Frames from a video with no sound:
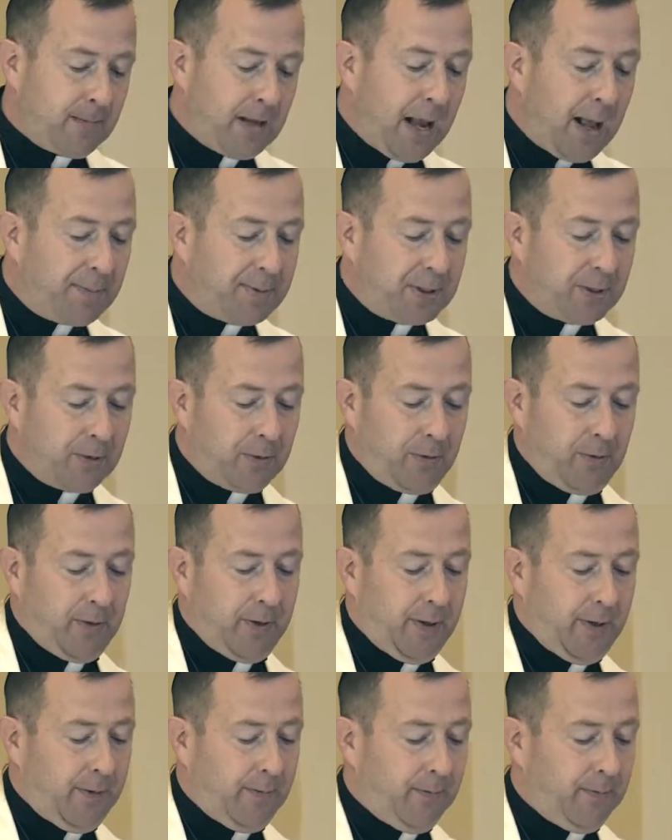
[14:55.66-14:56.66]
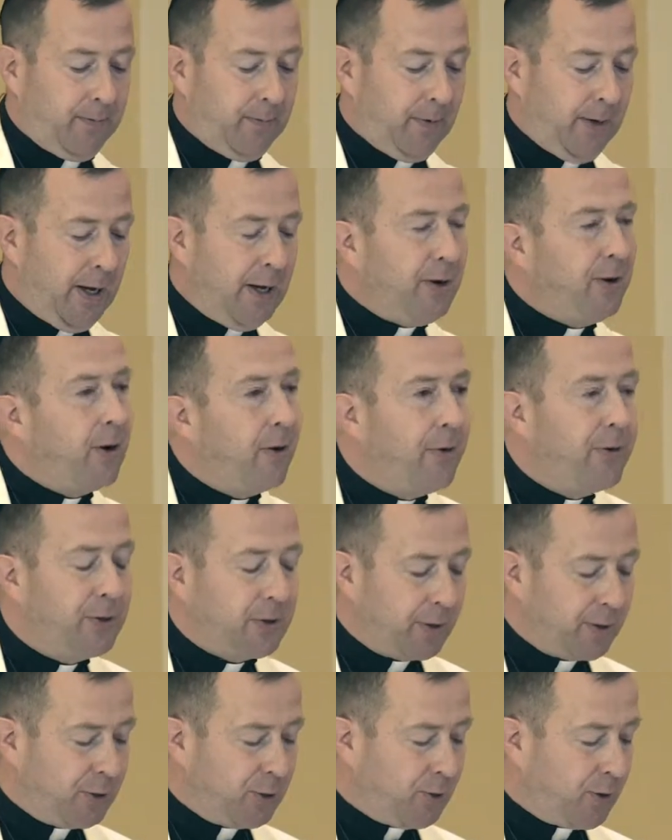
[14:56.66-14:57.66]
Absolutely. He knows
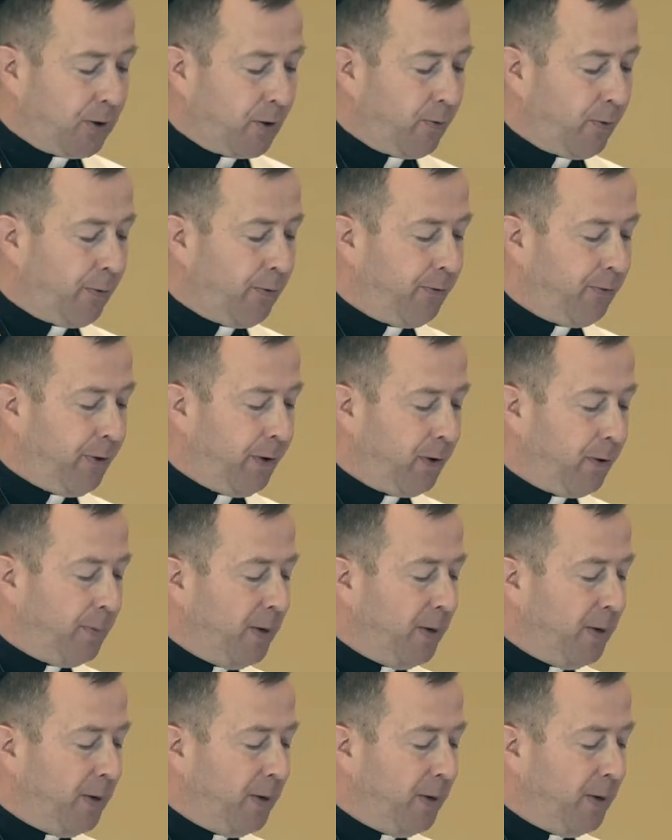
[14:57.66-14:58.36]
our struggle with fear,